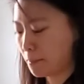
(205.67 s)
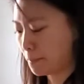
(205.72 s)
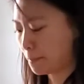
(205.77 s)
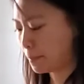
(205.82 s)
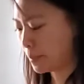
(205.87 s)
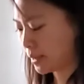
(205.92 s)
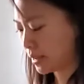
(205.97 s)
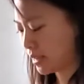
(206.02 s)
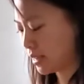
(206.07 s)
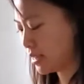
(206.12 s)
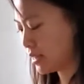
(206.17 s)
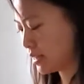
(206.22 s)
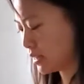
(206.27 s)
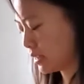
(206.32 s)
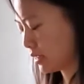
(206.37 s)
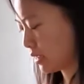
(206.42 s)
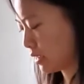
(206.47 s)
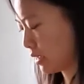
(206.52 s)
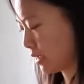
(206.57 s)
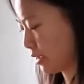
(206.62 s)
But
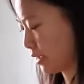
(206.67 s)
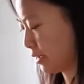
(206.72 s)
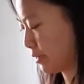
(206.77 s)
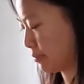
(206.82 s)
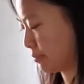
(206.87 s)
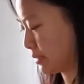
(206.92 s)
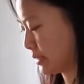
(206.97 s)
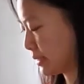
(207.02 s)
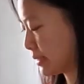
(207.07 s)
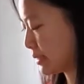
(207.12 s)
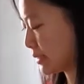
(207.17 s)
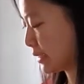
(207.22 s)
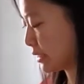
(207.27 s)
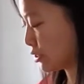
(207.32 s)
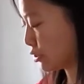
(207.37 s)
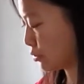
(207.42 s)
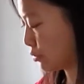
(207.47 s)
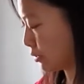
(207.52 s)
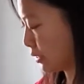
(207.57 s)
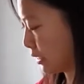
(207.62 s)
since I
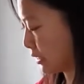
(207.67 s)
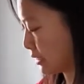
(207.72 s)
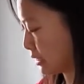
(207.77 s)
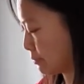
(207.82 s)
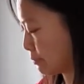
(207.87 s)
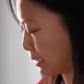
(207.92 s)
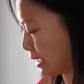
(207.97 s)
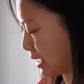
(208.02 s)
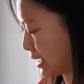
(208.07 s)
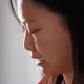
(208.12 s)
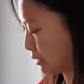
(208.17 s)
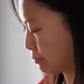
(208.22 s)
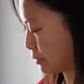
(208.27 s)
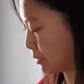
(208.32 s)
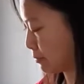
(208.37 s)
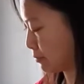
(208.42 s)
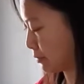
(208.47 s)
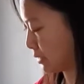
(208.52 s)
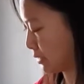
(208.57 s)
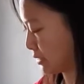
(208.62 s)
do like to pack
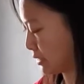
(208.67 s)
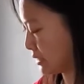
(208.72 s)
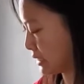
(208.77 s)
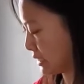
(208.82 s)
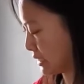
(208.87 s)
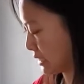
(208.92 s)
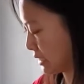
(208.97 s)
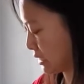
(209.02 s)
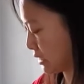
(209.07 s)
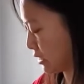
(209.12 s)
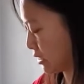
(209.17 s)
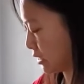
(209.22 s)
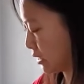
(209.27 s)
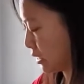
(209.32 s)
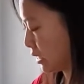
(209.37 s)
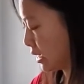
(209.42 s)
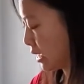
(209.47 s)
pumpkin into here,